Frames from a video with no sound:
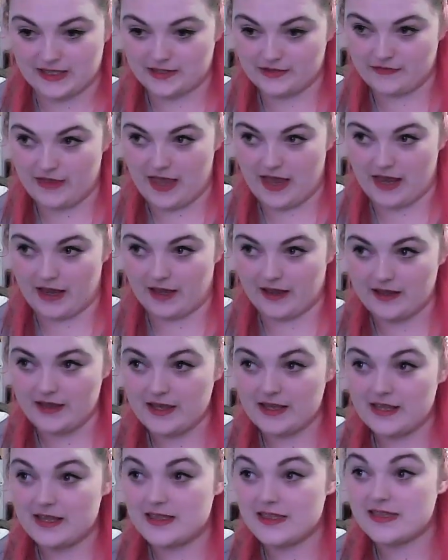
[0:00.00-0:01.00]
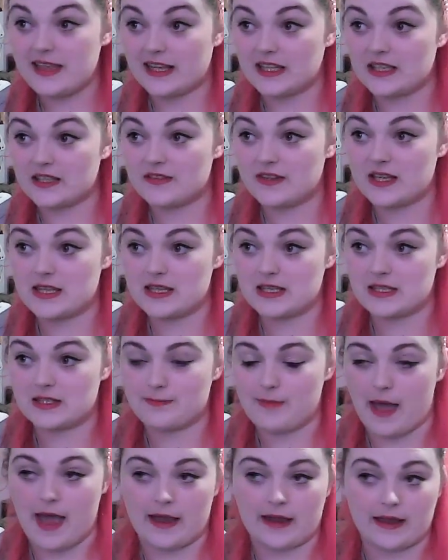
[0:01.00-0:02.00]
thing in this
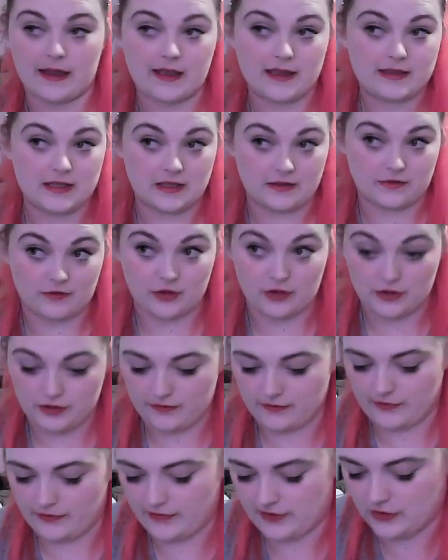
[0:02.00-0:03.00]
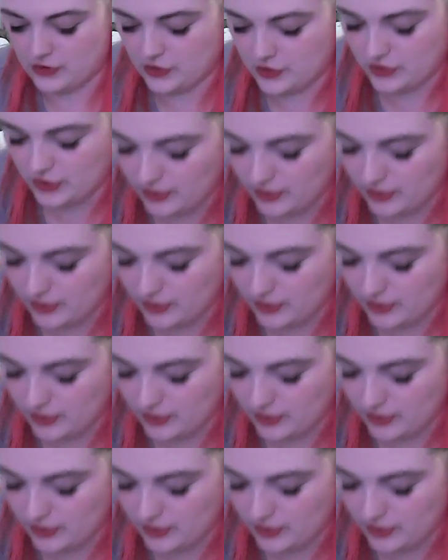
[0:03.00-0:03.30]
bag, and then I've got another thing to show